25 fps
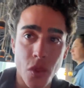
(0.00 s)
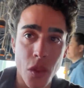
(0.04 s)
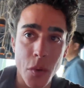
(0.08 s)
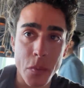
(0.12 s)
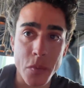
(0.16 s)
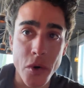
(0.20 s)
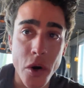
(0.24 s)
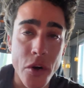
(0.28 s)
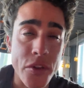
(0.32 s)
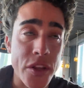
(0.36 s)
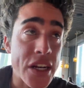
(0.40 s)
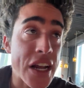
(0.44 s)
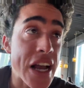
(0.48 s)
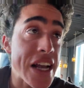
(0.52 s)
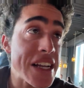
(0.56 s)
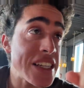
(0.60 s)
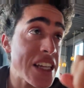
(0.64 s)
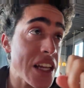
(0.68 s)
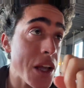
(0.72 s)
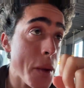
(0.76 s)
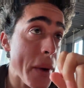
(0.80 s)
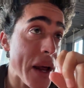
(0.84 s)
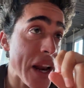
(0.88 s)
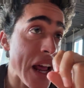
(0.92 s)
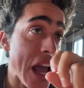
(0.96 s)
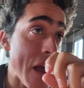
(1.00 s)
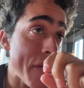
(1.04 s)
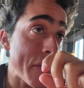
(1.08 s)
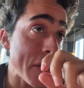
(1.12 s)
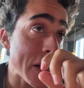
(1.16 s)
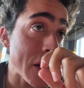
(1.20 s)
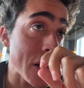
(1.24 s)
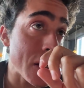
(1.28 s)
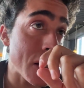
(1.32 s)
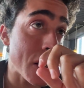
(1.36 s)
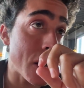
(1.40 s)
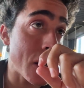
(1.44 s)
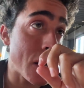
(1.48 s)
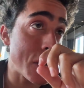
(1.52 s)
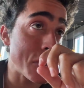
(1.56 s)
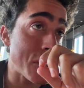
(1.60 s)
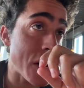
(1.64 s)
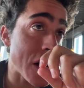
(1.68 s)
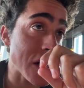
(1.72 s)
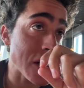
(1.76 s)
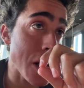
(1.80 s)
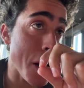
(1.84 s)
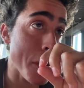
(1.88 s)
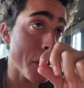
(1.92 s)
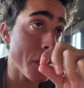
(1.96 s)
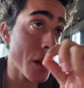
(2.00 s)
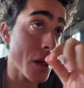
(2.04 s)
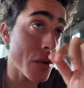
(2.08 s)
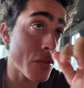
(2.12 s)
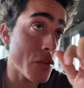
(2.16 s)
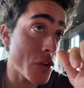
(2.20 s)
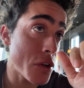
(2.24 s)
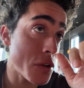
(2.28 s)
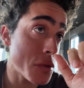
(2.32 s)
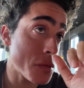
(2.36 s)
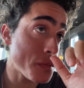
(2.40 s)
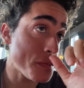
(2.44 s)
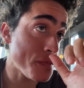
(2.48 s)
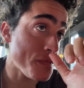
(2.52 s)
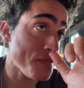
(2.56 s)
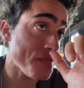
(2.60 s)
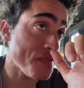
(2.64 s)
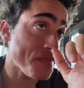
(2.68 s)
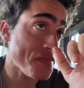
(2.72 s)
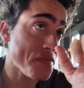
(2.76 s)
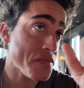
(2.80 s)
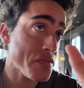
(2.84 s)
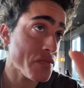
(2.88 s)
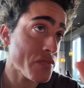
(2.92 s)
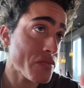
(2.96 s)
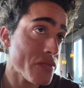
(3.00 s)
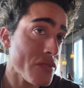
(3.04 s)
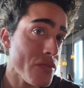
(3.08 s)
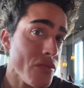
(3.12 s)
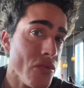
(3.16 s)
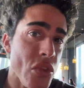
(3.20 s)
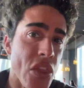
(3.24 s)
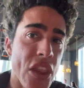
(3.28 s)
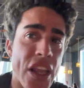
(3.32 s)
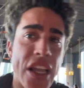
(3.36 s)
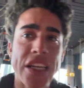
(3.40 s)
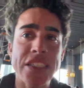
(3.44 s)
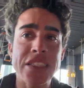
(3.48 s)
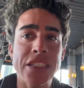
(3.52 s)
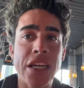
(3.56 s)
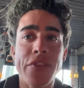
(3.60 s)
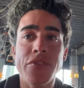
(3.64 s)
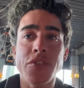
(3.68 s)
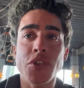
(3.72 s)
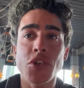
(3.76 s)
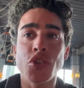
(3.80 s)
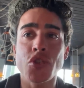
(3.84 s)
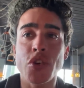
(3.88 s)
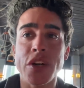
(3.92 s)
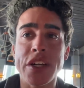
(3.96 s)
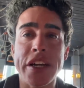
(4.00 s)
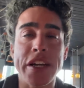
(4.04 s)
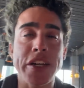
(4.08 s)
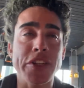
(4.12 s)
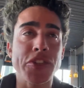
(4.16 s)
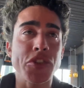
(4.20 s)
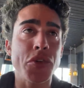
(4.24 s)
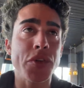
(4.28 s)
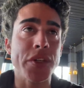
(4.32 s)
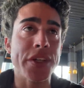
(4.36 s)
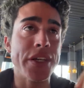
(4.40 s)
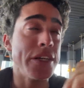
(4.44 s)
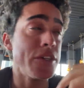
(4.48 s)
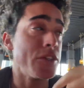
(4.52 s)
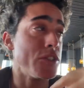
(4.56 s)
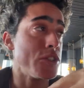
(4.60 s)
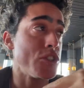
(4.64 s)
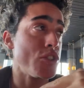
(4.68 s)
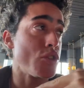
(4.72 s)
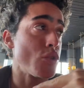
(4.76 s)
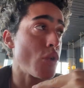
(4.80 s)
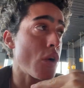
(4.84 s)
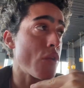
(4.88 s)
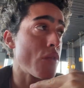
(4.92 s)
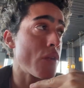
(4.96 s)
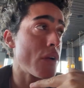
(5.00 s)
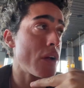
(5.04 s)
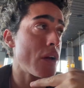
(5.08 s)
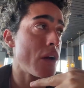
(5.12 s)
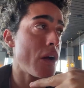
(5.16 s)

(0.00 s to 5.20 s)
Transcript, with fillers: Bro, the nice thing about having a fucked up liver is after drinking 2 years, you're over